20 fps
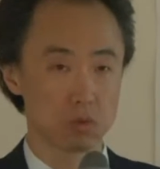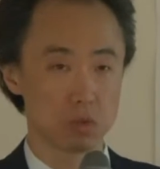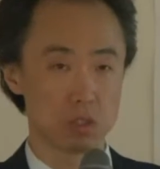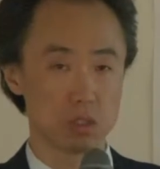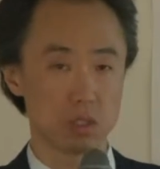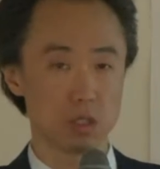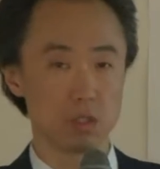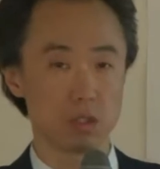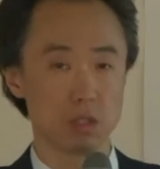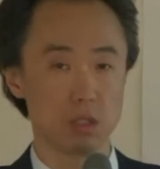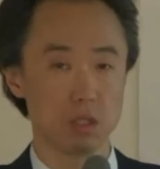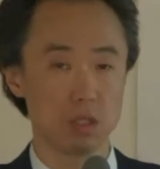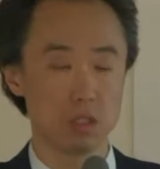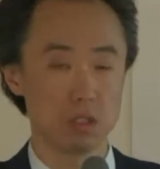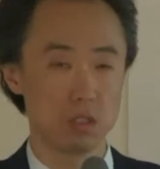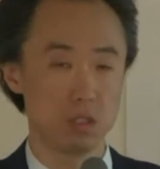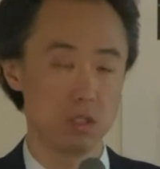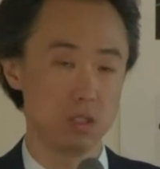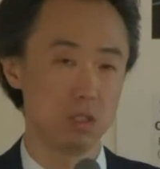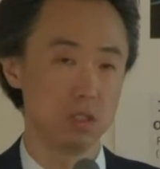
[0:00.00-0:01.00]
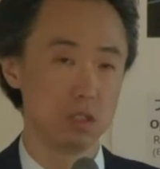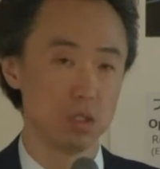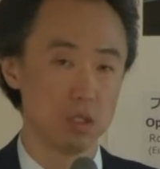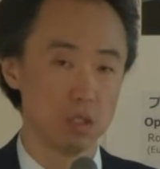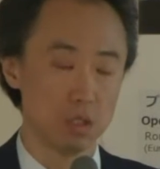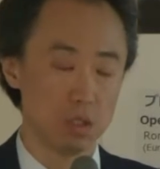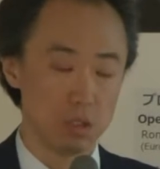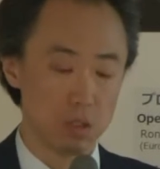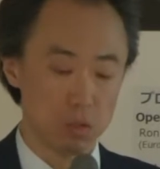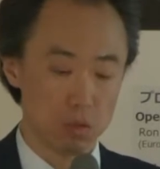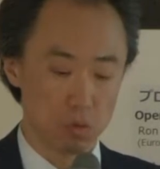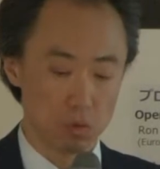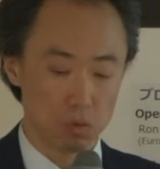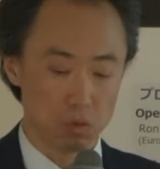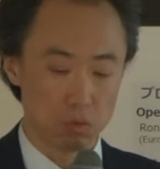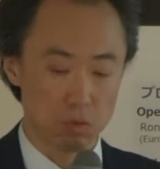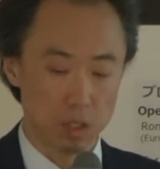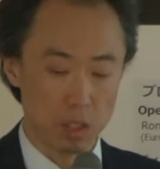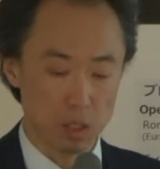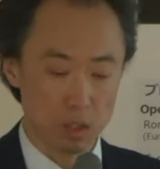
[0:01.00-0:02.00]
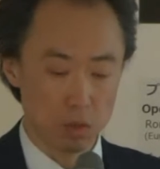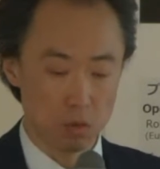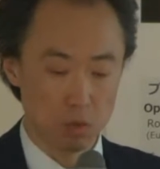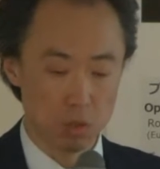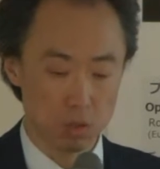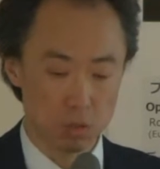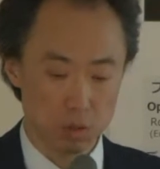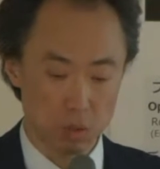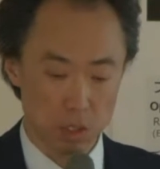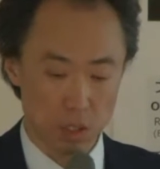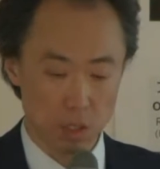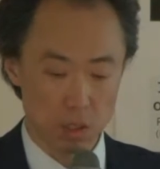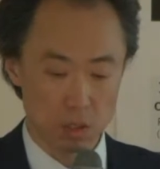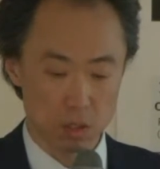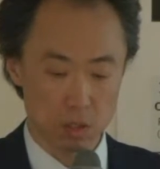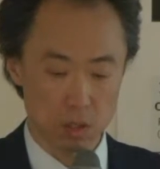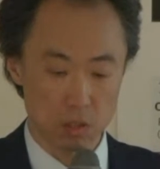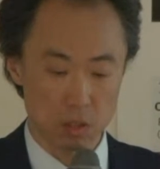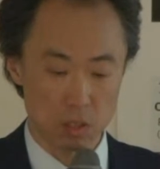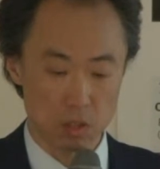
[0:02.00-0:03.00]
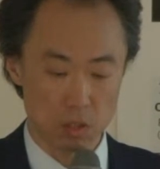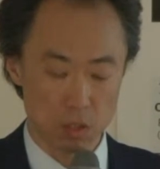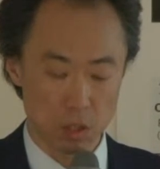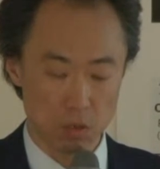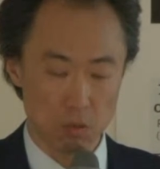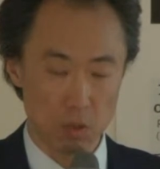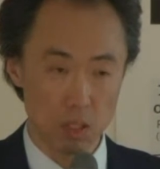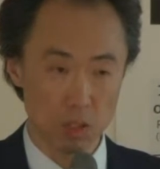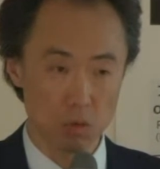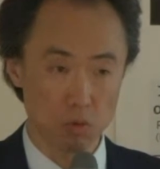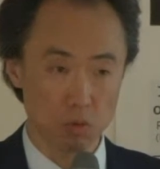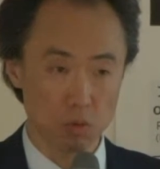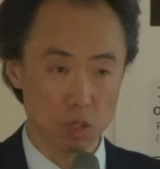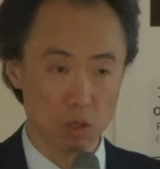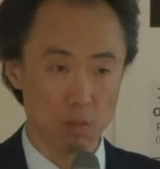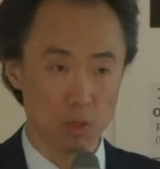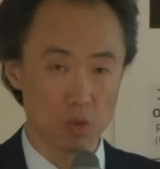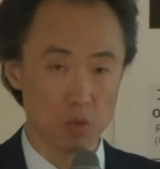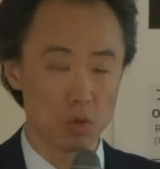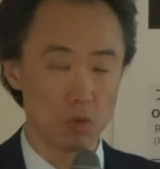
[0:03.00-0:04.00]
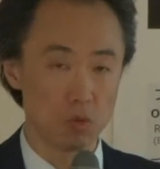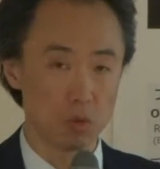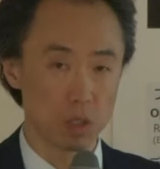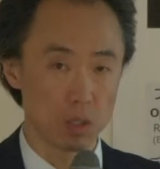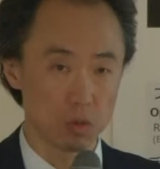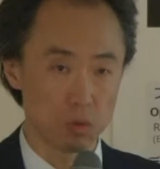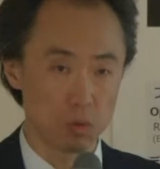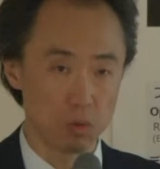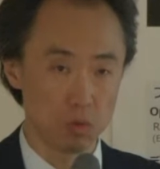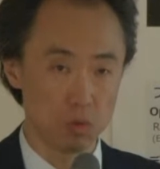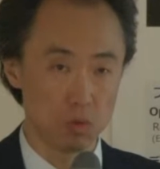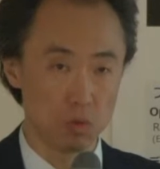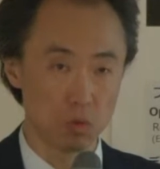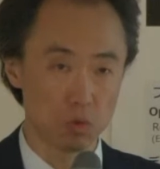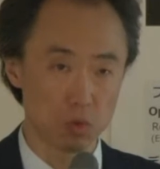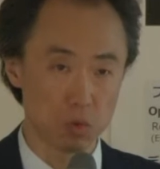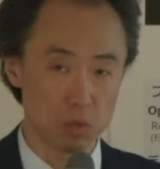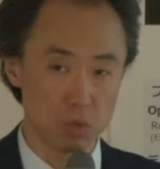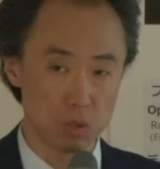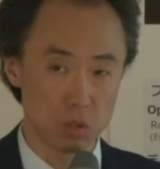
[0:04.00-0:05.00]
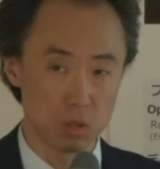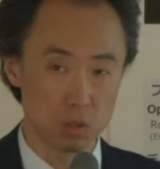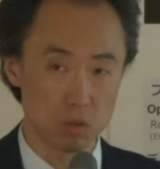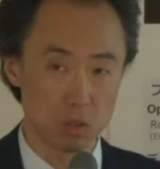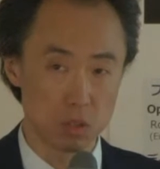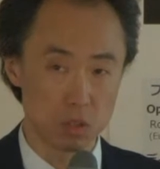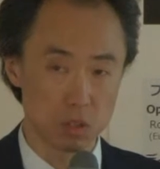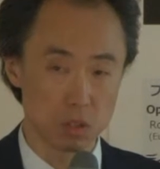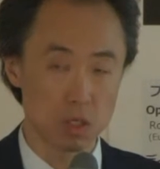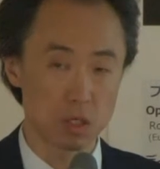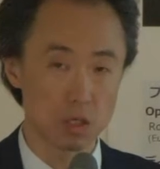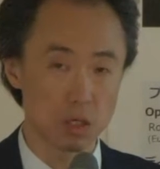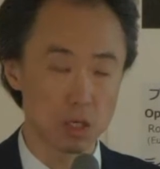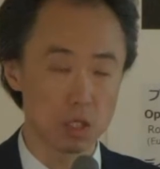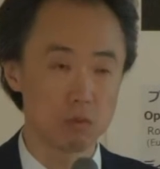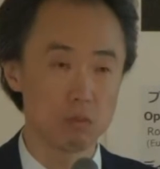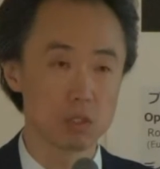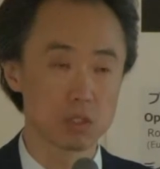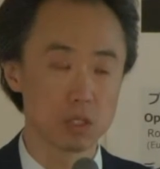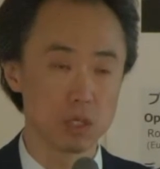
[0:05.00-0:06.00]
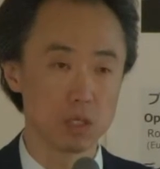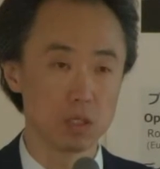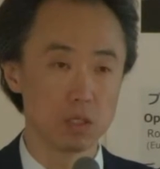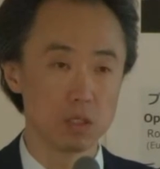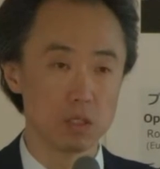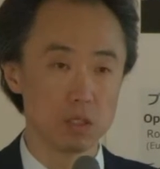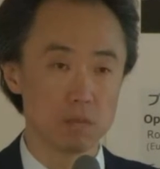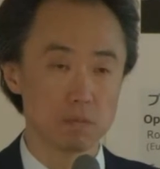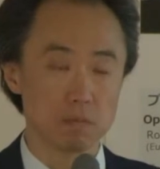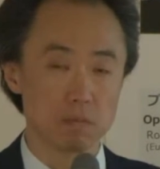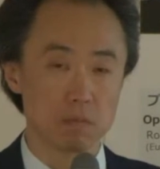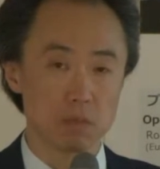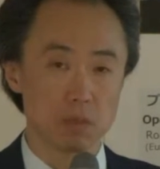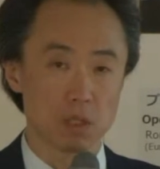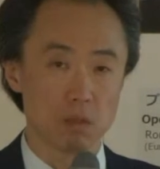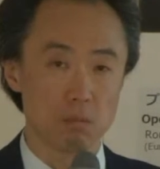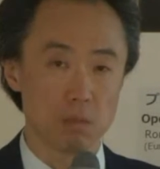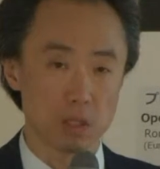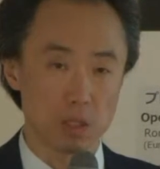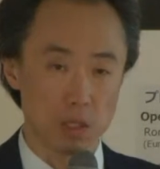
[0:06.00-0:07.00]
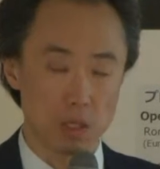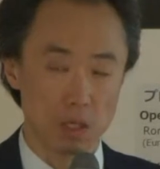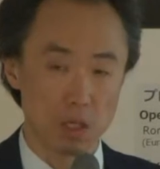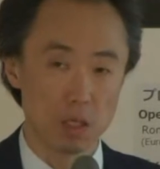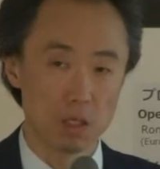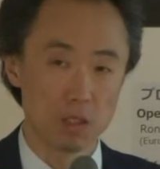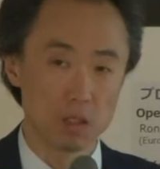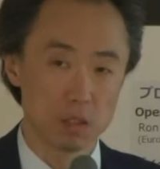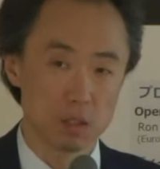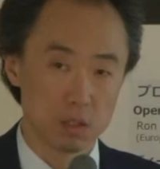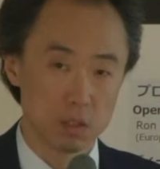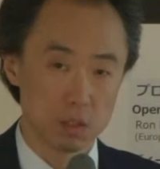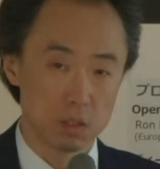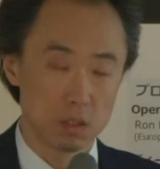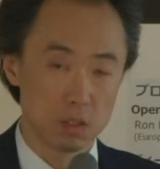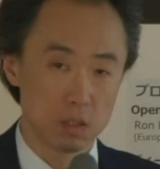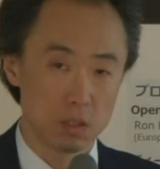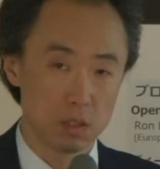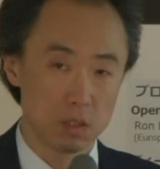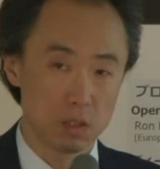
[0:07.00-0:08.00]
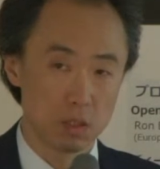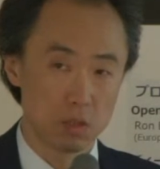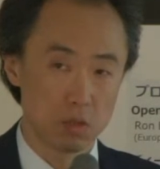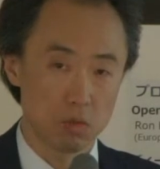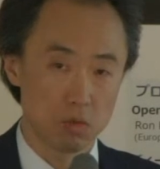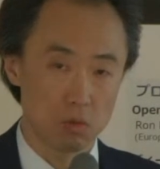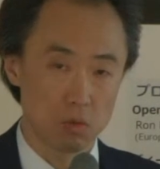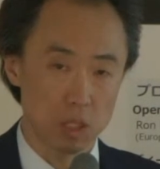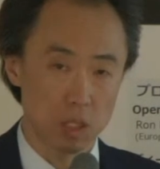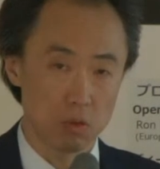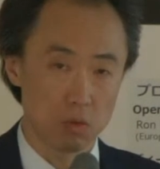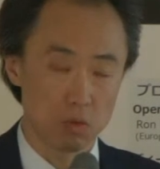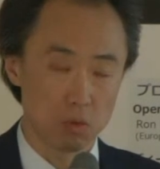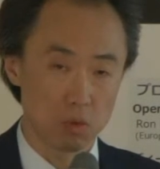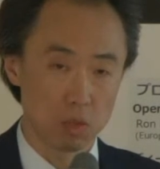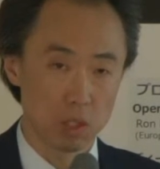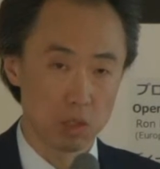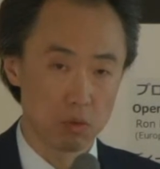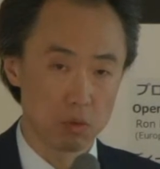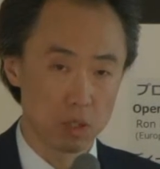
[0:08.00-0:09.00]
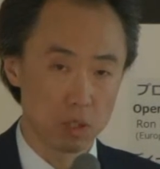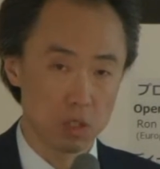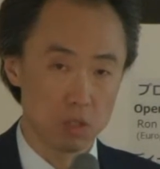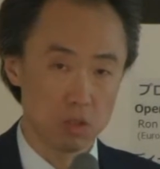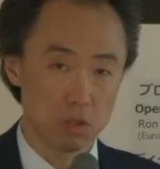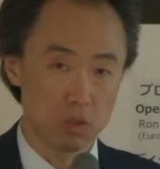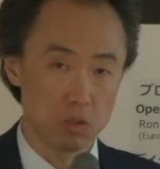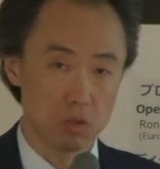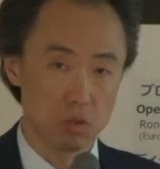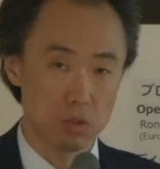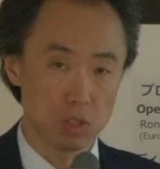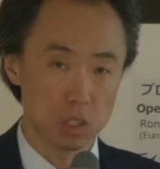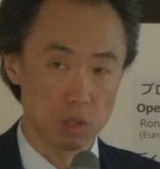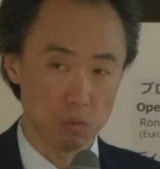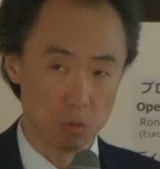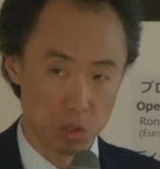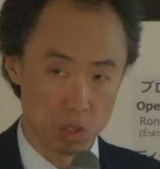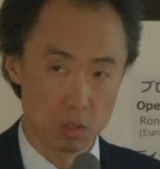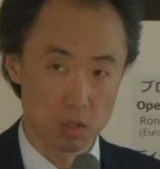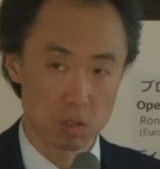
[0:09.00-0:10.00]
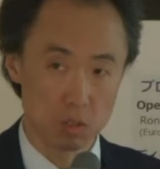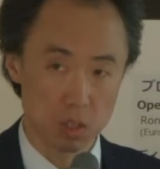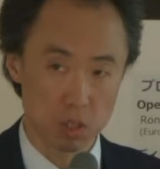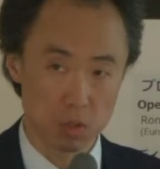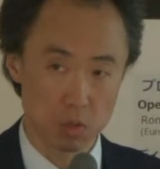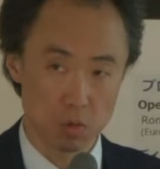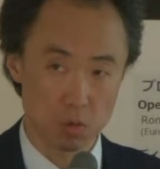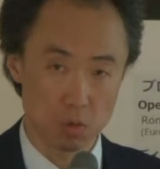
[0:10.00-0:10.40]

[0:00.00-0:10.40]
even if the management plan is submitted before selection, how much weight we should put and how we should evaluate that, there's no